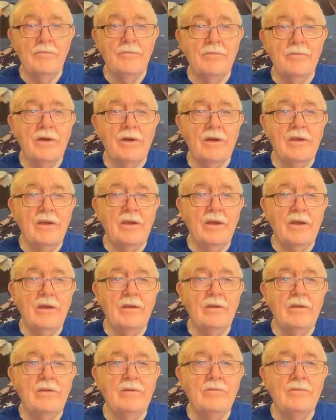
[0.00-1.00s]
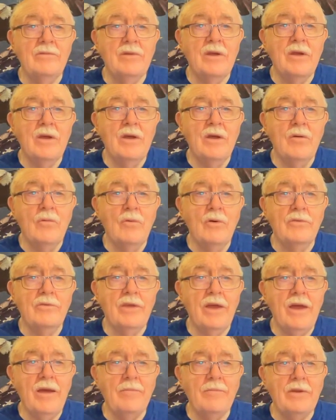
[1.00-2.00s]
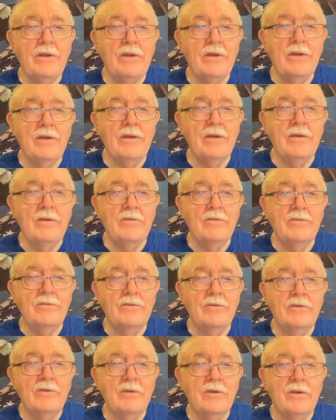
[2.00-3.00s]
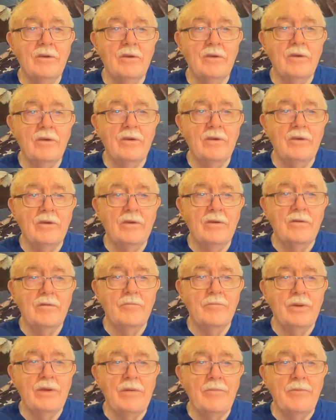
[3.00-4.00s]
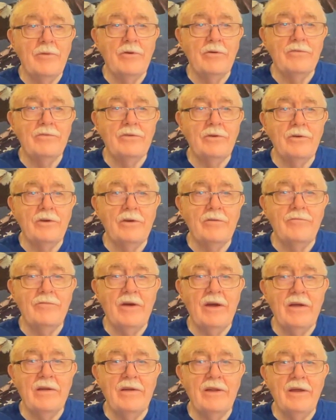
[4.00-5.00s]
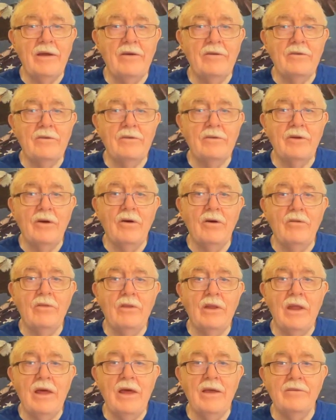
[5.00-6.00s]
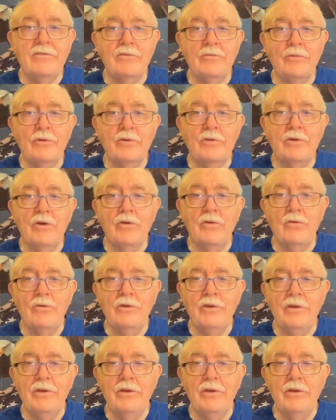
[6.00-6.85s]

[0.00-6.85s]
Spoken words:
again, what's happening is people are starting to find out all the lies that were told,